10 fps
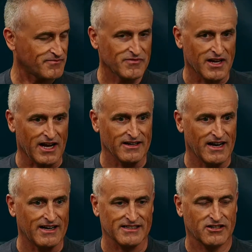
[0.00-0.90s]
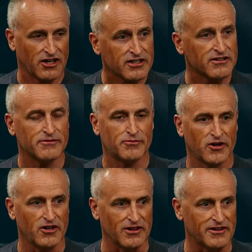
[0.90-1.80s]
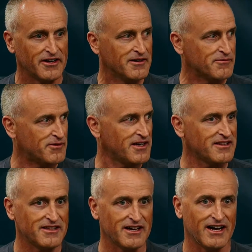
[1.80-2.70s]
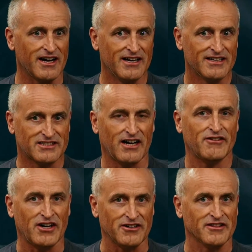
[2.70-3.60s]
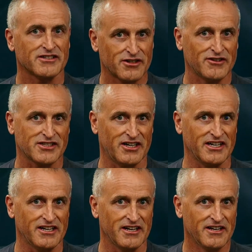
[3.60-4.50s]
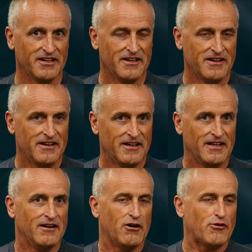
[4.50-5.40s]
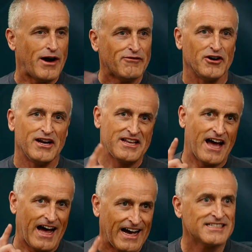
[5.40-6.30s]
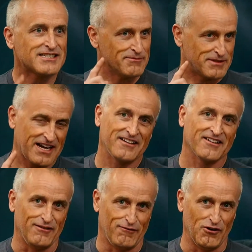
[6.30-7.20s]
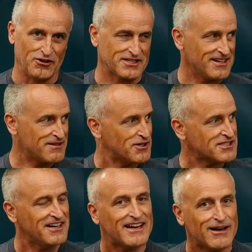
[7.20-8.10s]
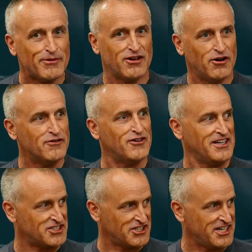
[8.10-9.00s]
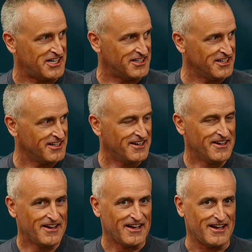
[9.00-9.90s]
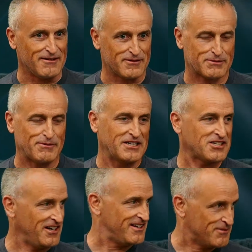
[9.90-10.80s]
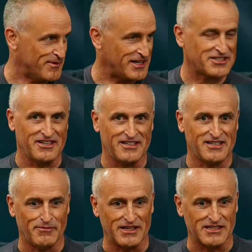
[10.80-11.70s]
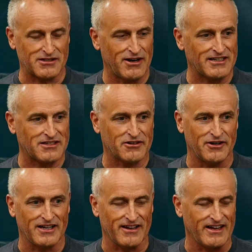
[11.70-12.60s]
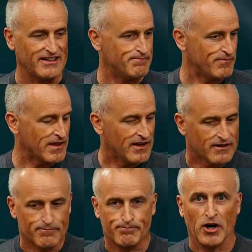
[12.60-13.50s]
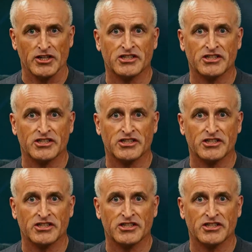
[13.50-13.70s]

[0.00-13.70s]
and has conquered the world with Java on the server side. However, it had some technical flaws, and it was a little bit over-engineered. Especially, you mentioned EJBs. You had to create a bunch of